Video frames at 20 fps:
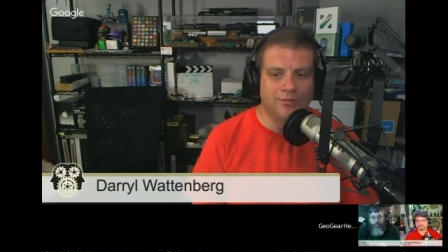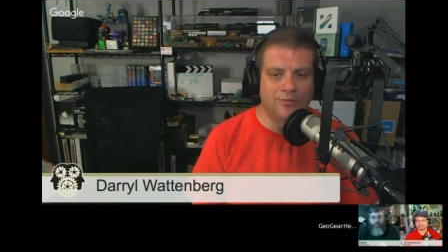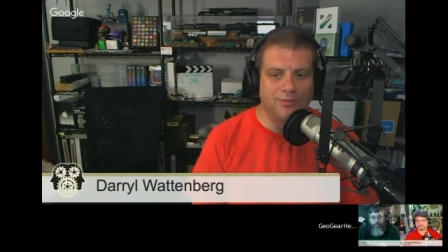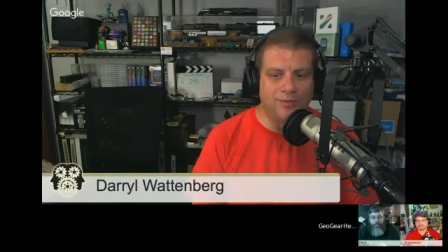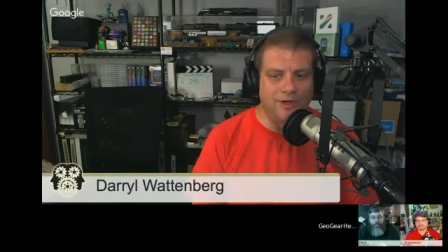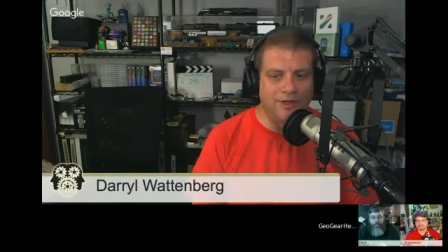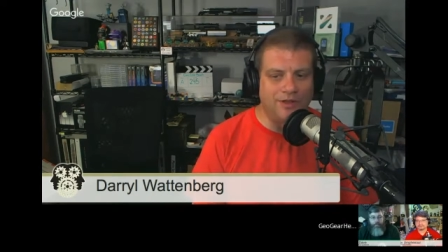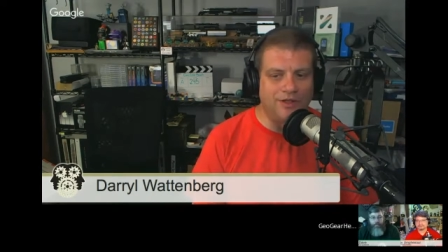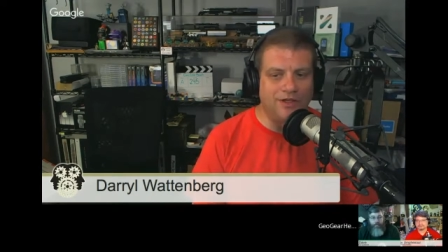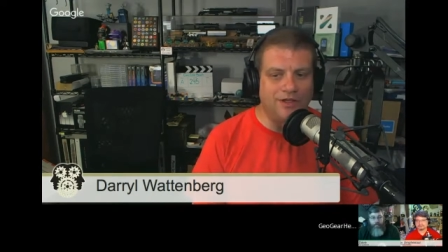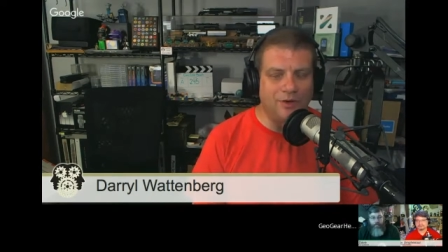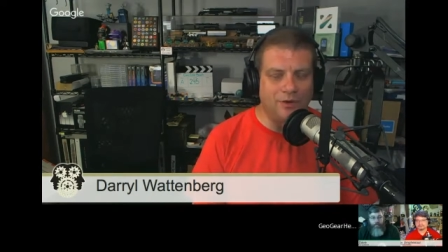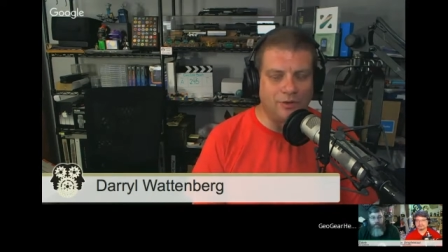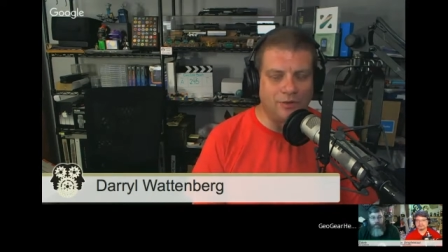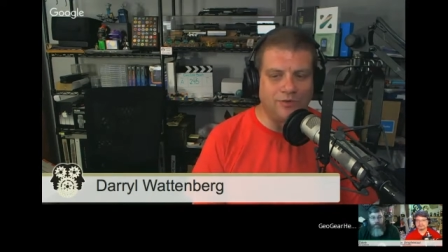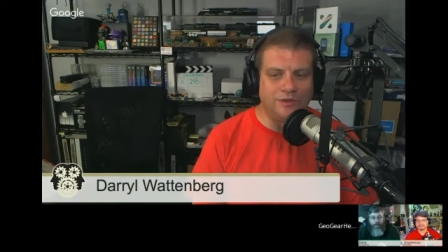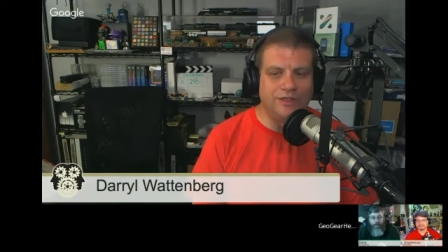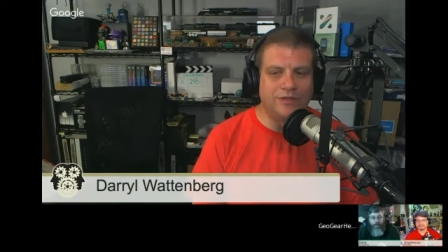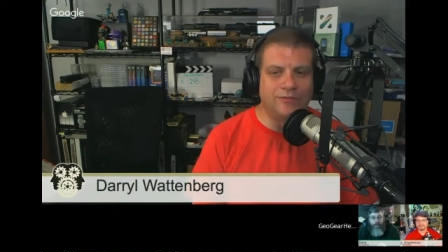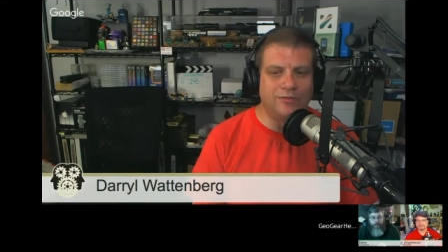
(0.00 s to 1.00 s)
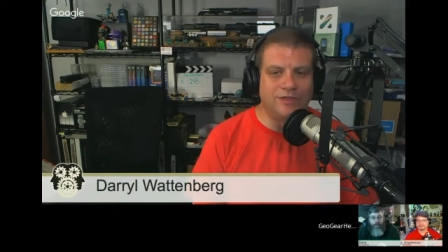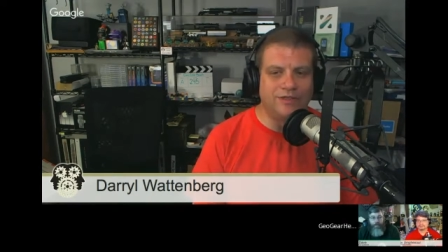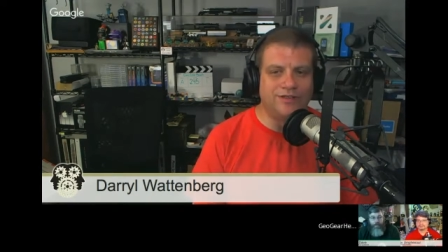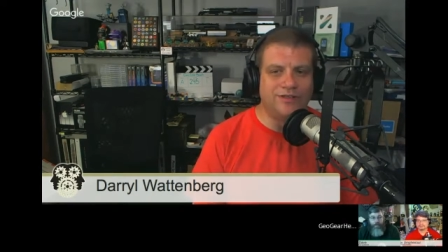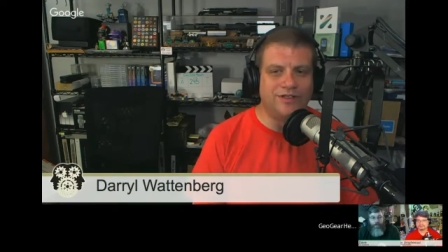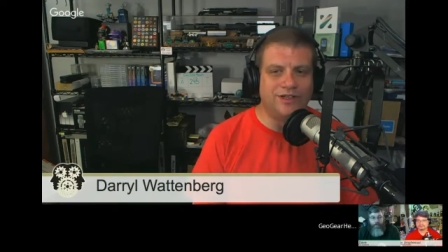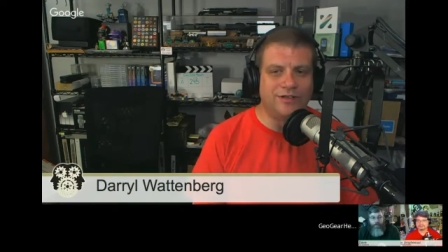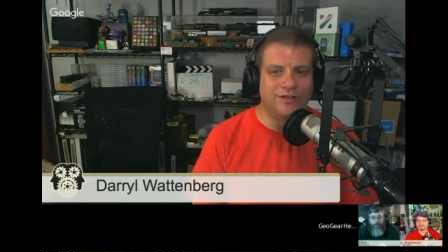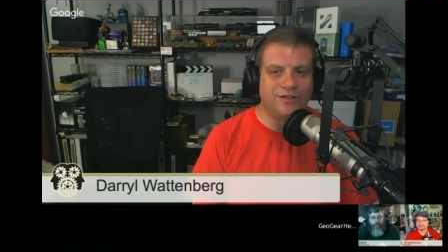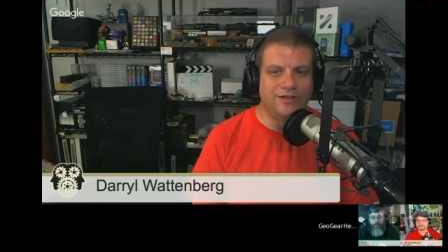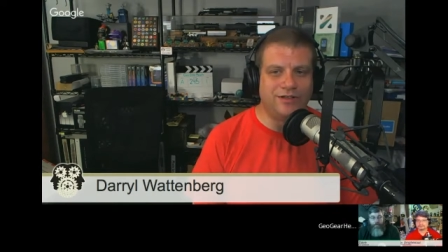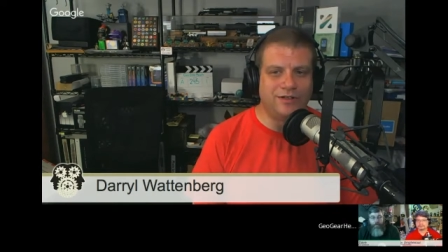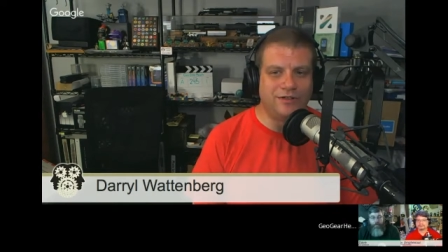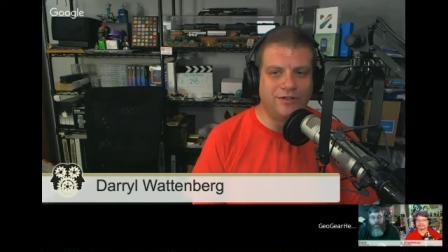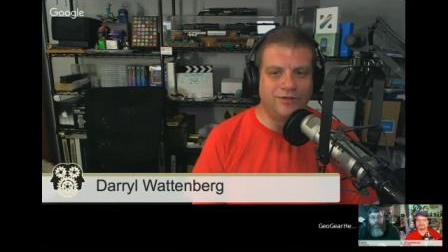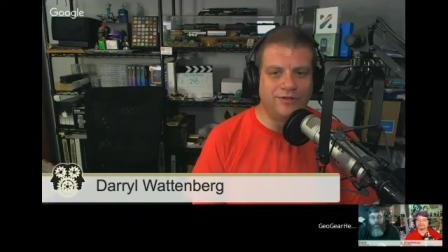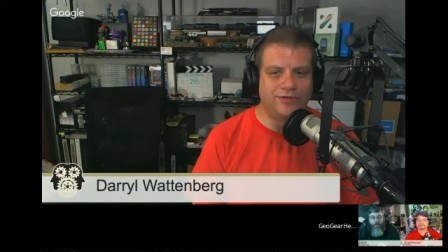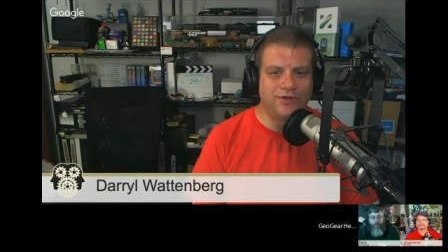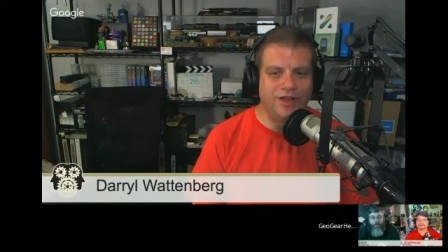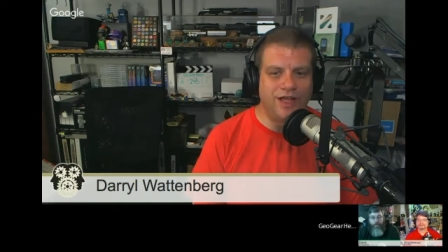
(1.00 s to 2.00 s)
But the only reason I
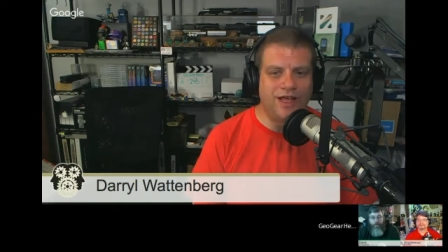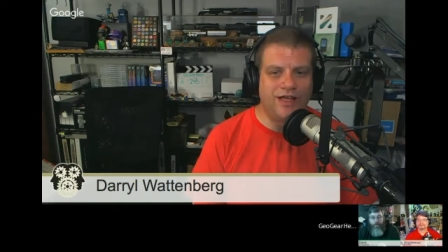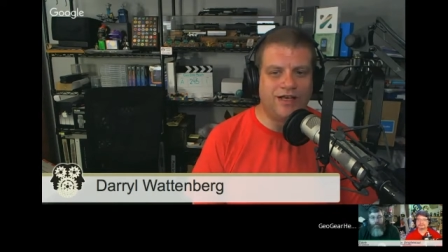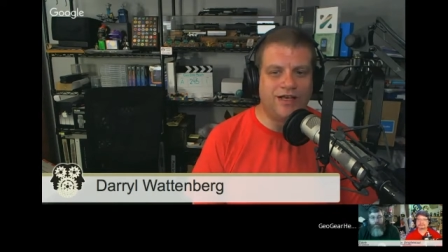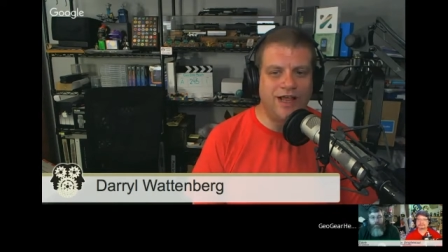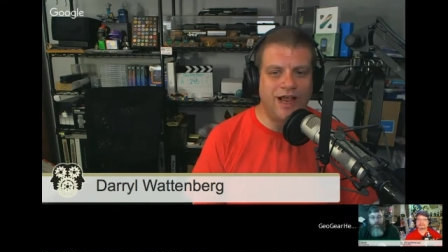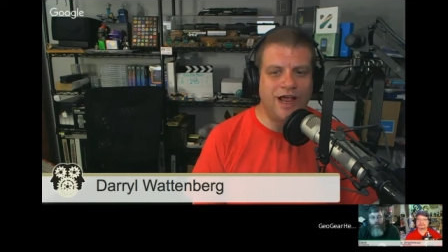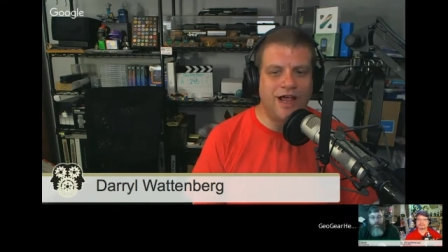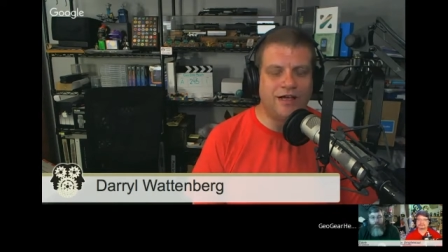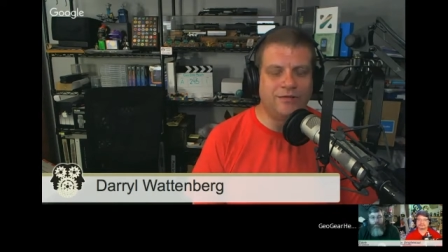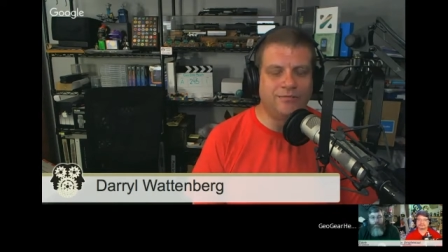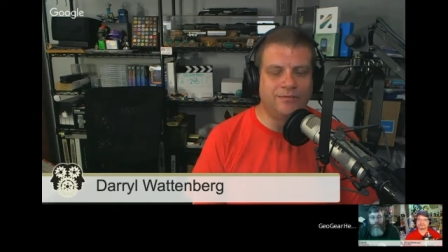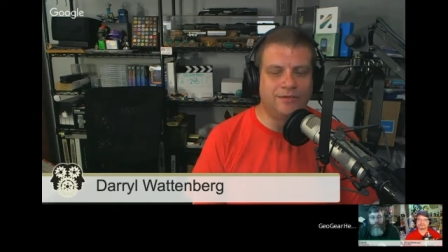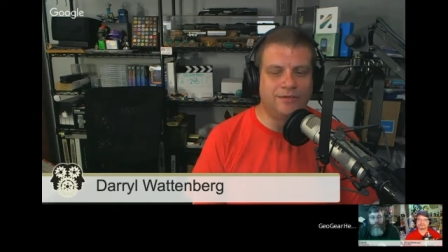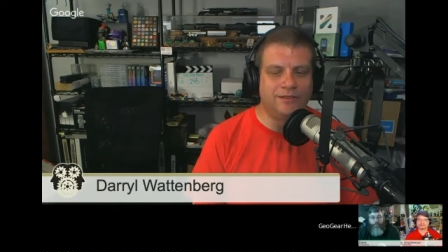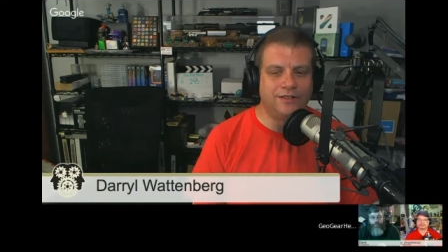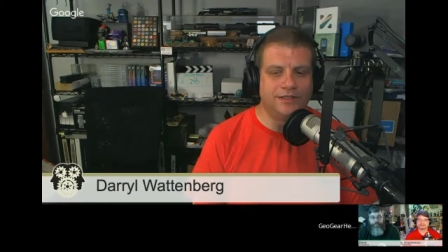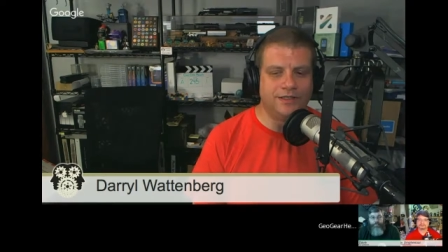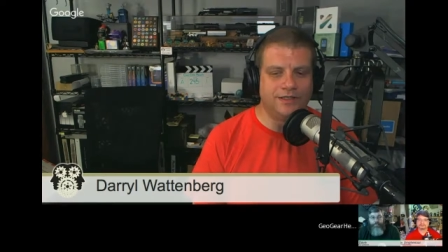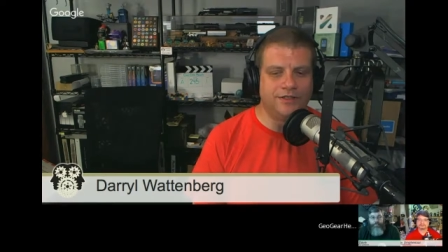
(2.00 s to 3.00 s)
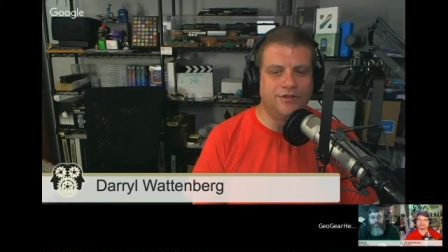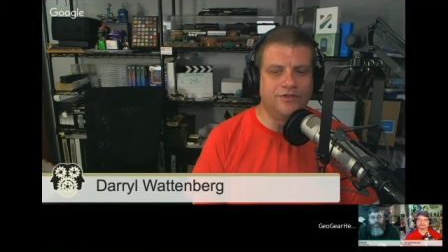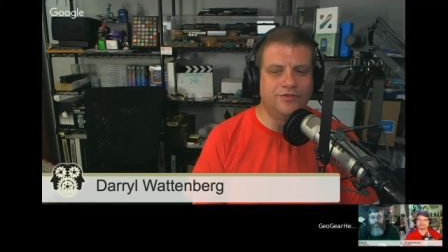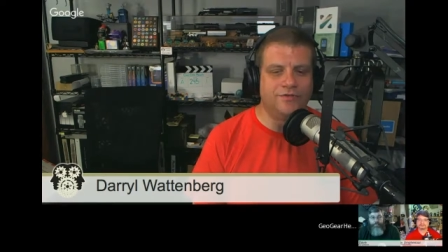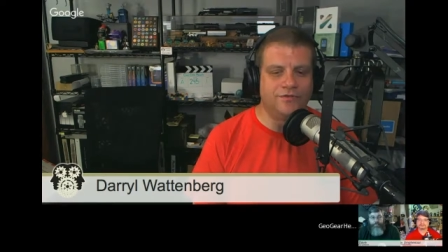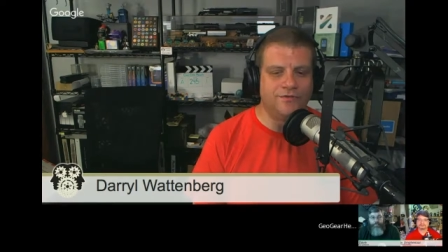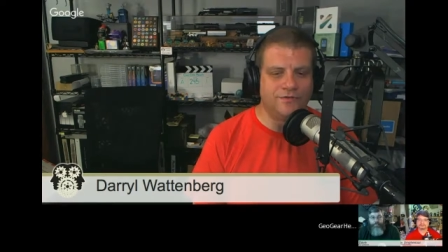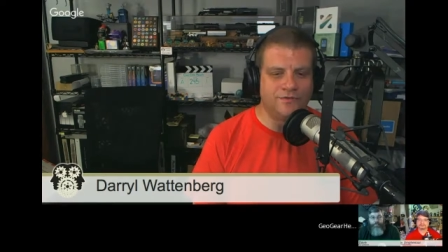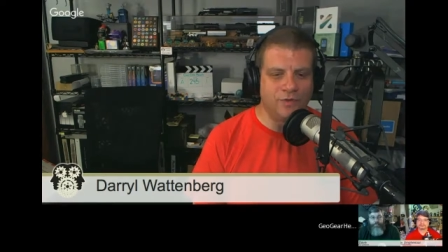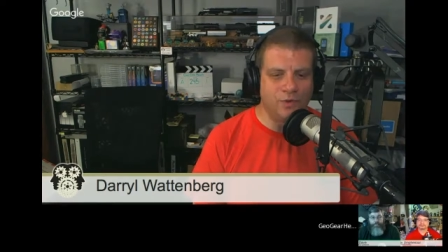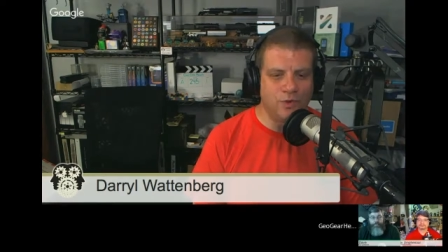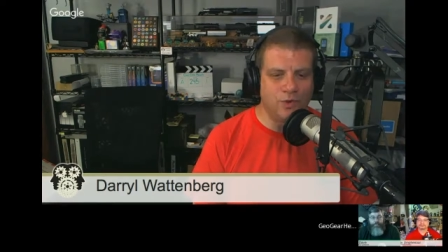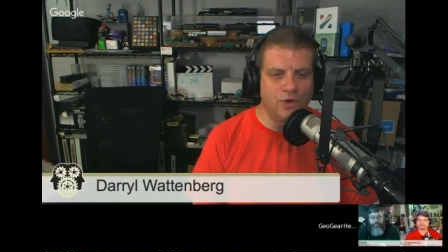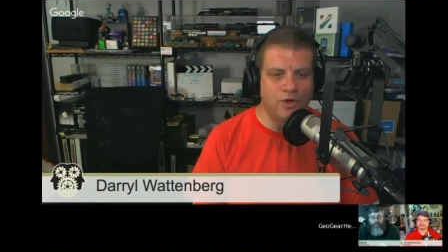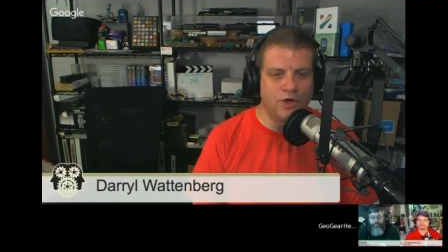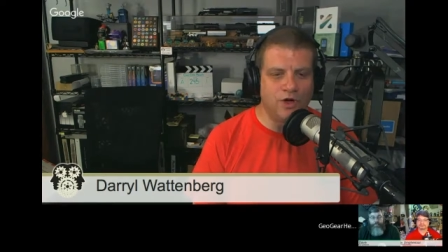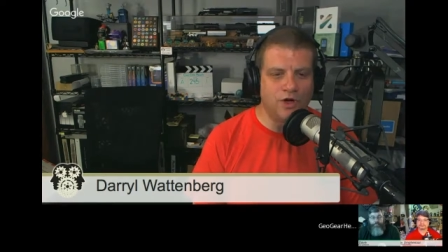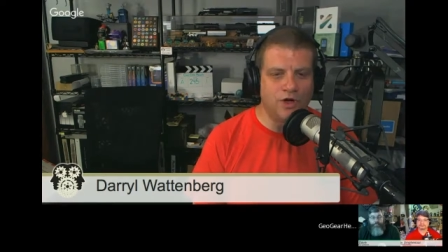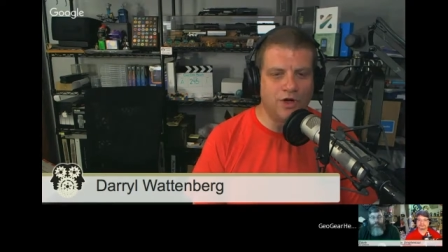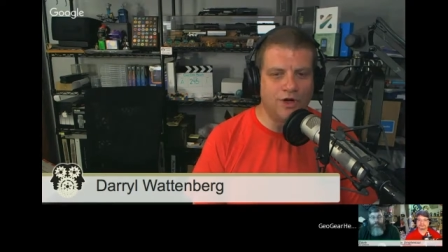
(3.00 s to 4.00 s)
use that app is
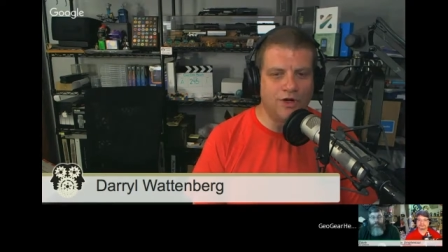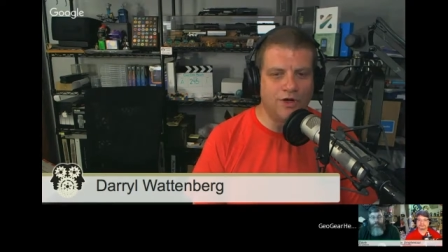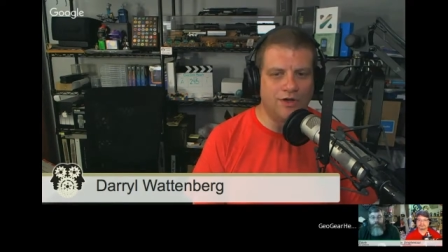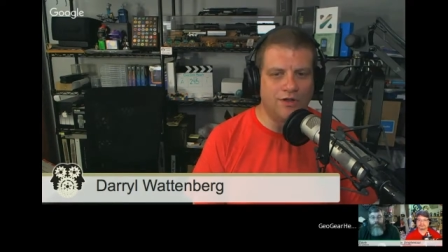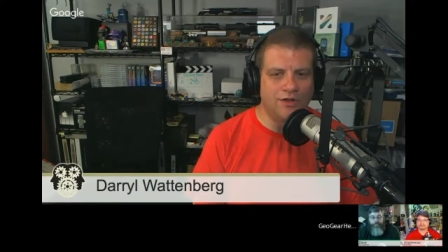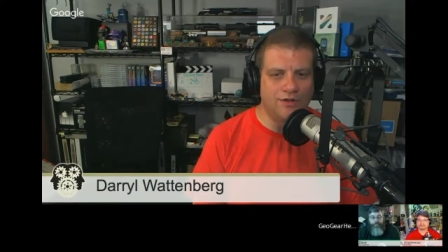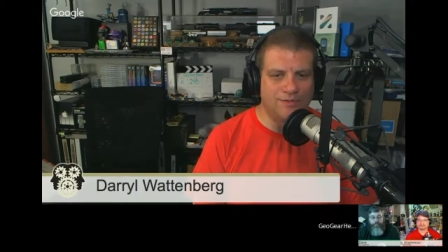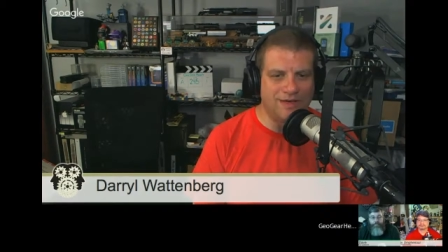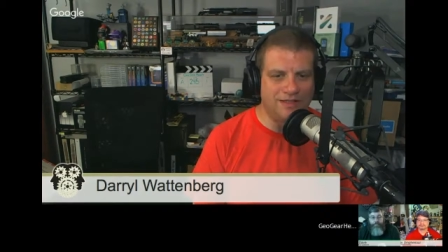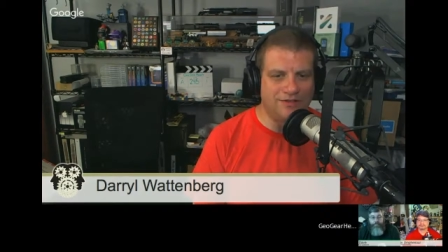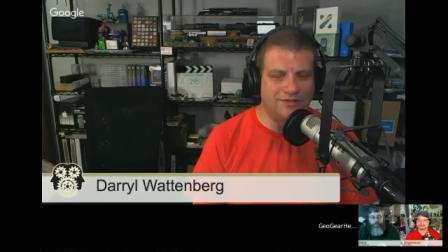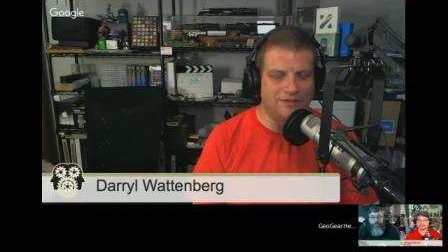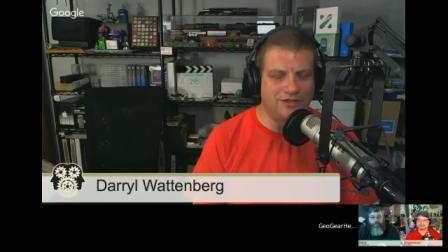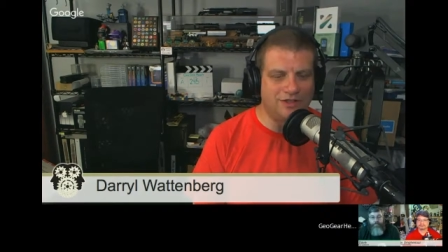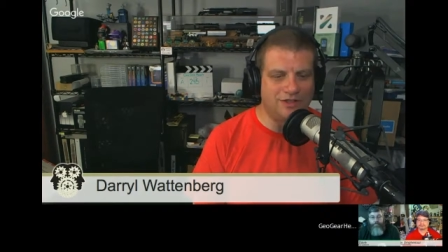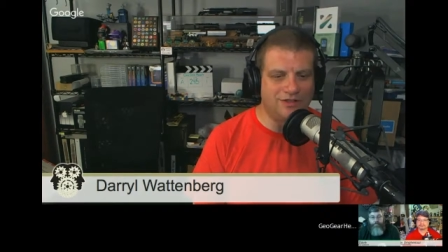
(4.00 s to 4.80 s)
for the messaging.